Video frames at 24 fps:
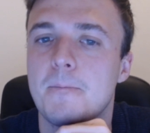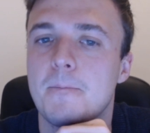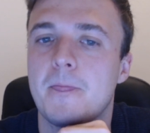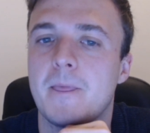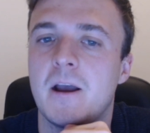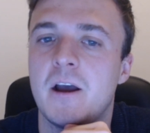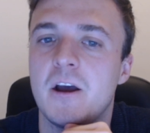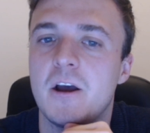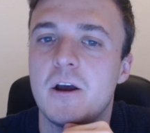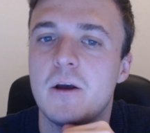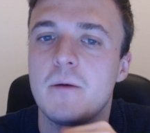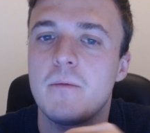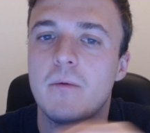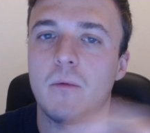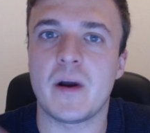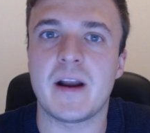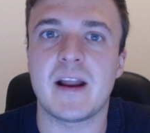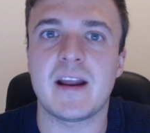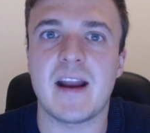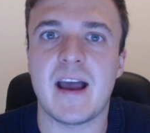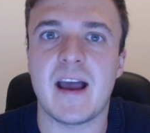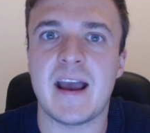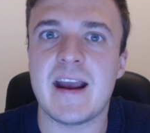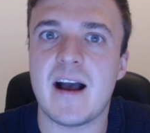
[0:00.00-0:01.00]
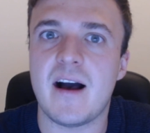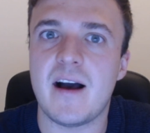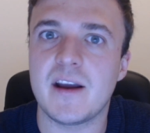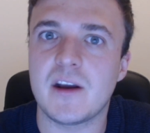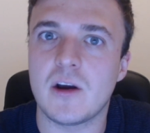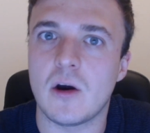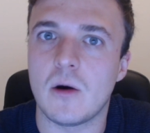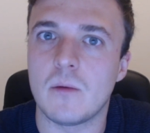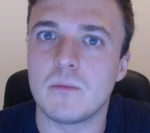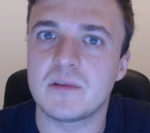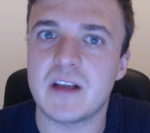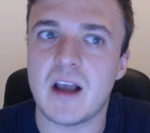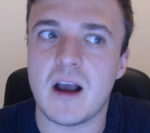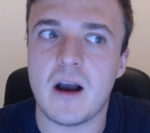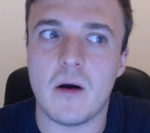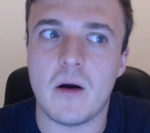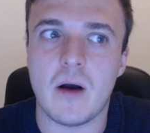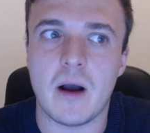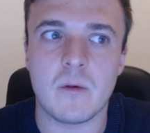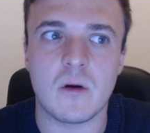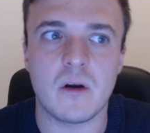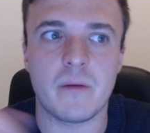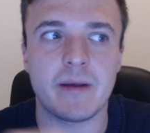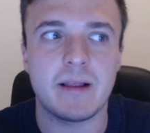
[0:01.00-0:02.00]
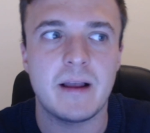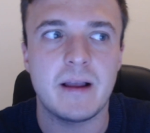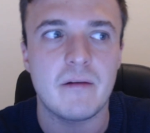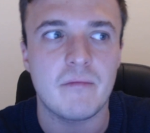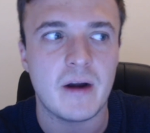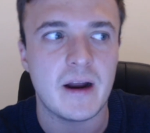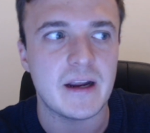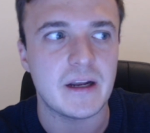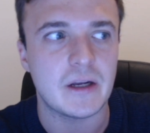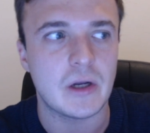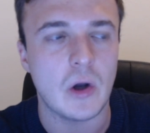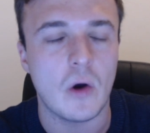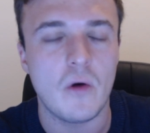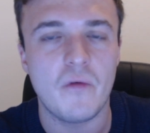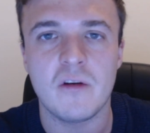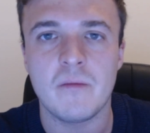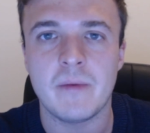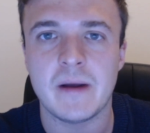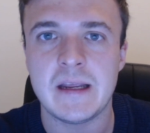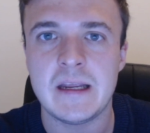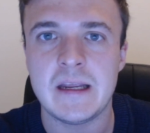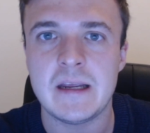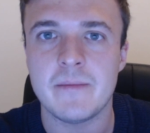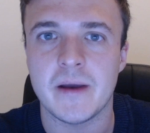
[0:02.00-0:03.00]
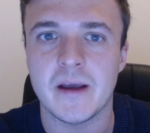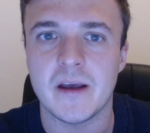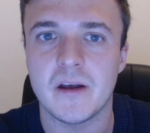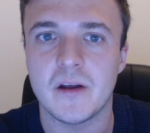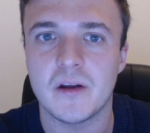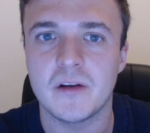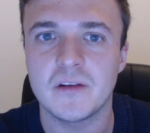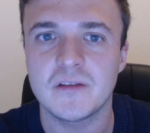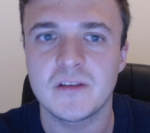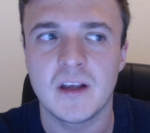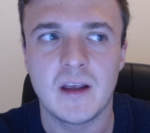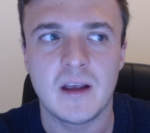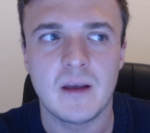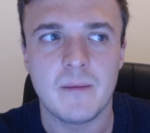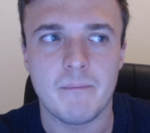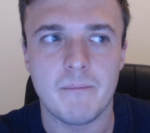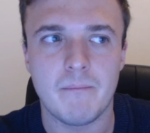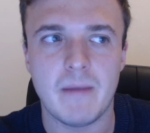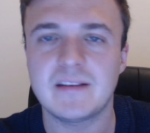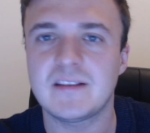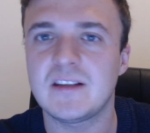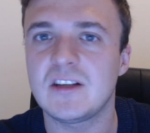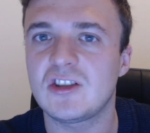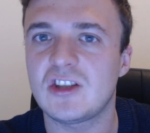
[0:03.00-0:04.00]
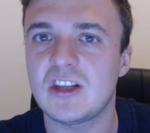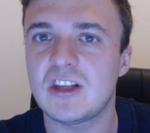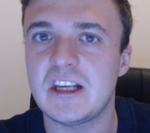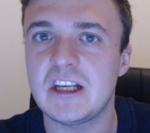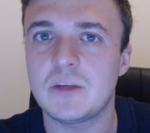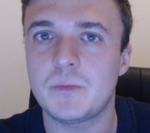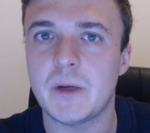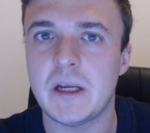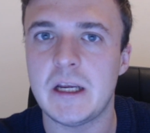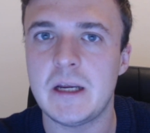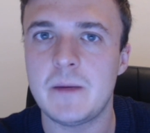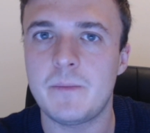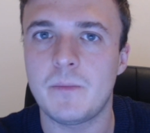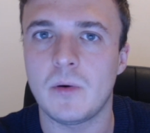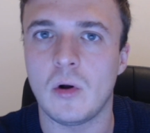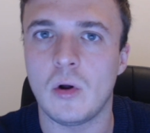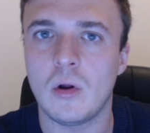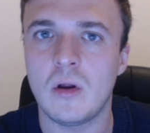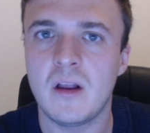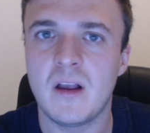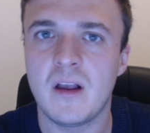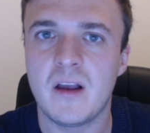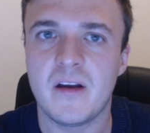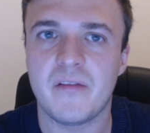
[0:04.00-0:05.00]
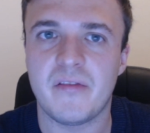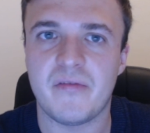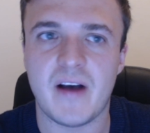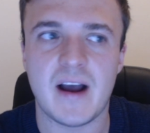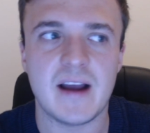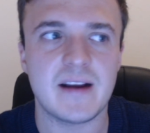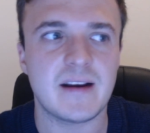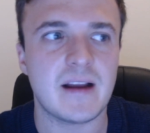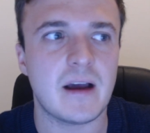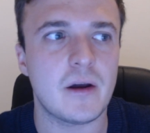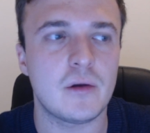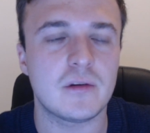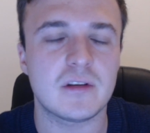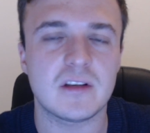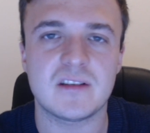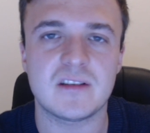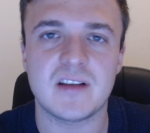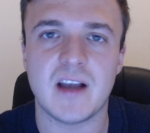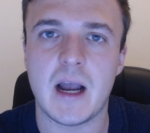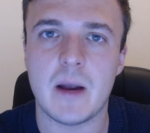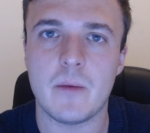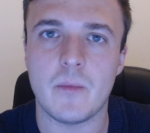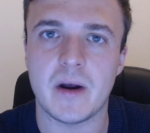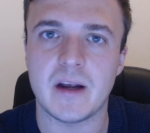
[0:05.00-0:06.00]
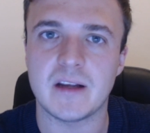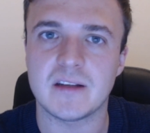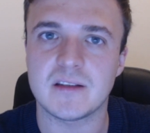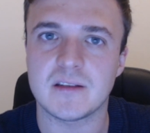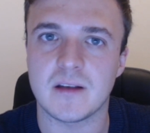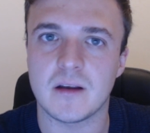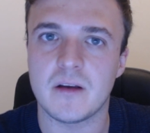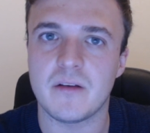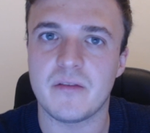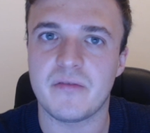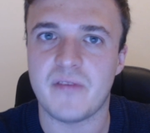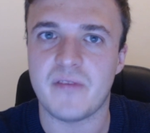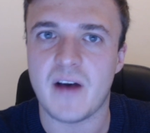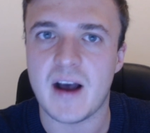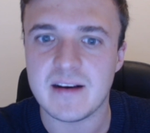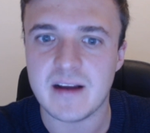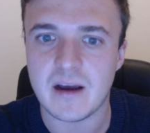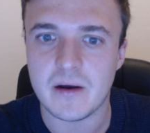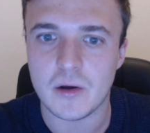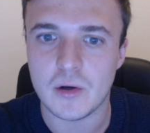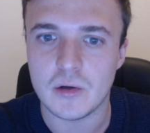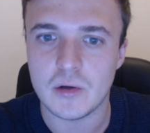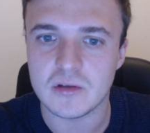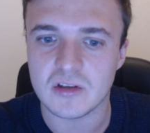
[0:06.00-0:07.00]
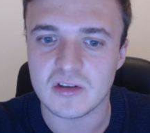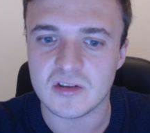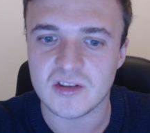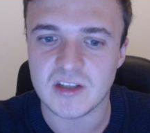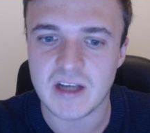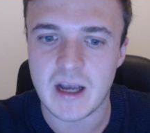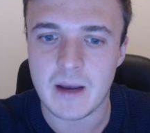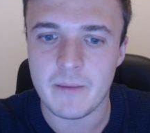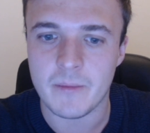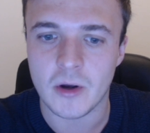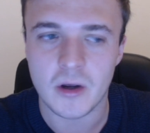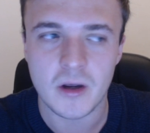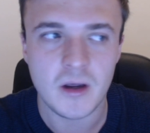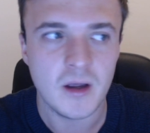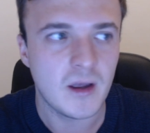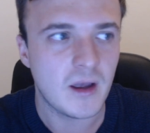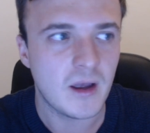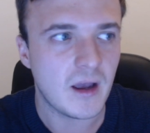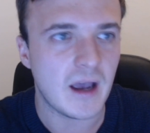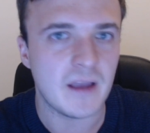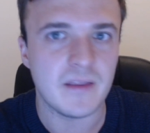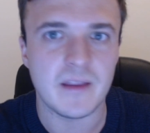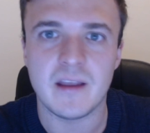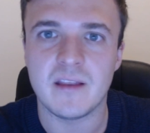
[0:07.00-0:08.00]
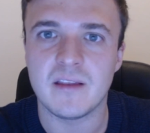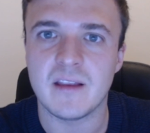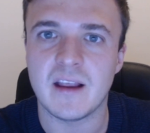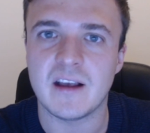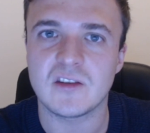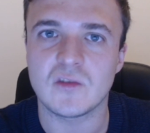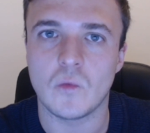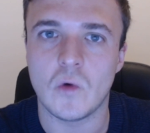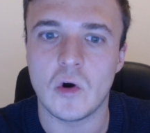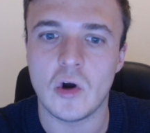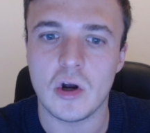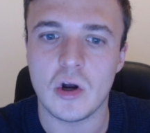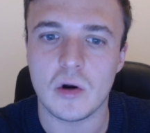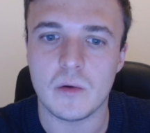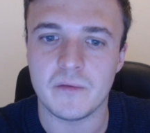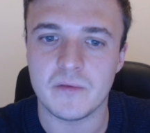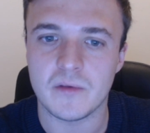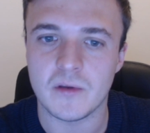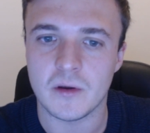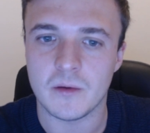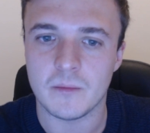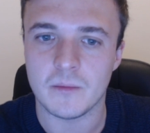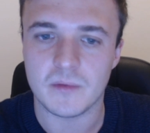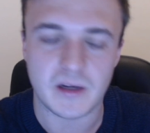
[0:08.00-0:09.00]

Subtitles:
when an AI comes out, I'm gonna be like, right, go through my emails, message these people, find out who's a time waster, find out who's a scammer, and then let's work with them.